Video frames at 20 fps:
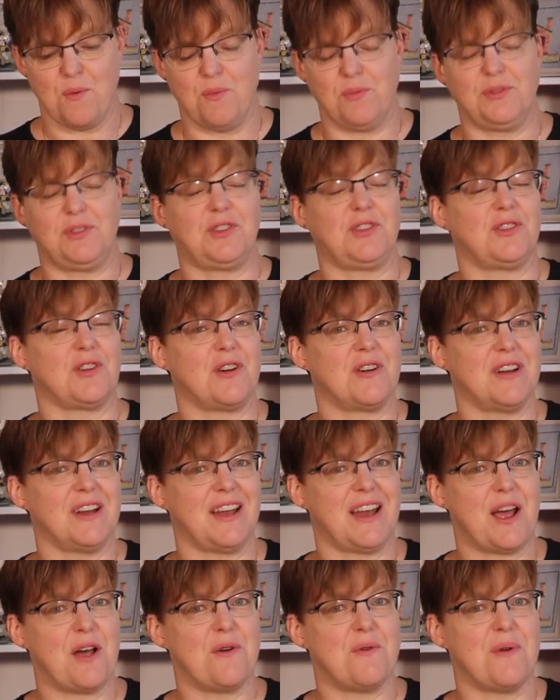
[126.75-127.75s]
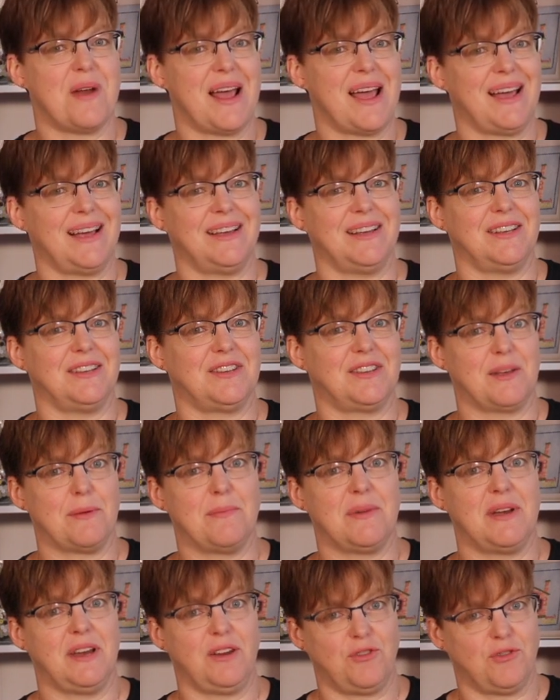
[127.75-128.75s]
started out as
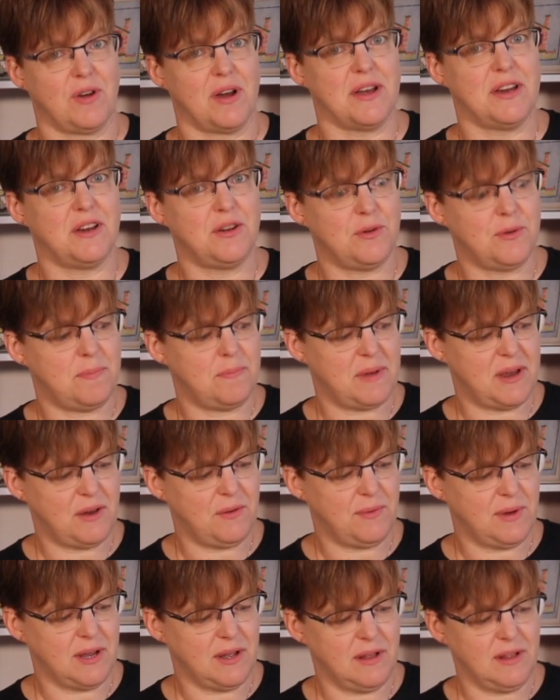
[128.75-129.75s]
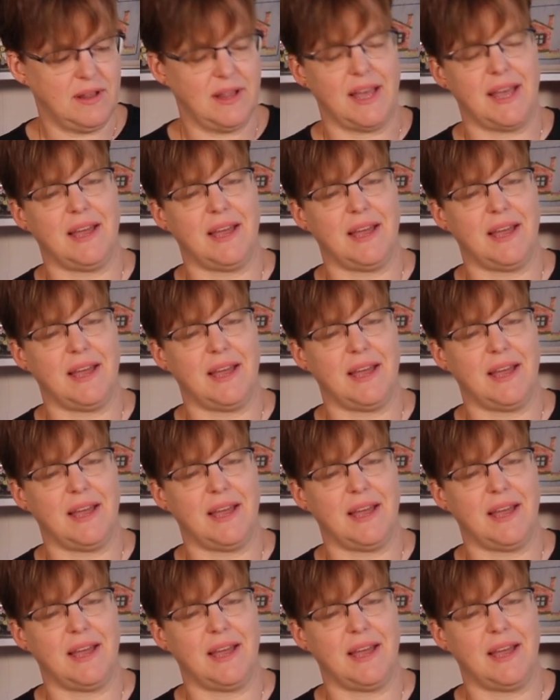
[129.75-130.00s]
somebody trying to do a pinwheel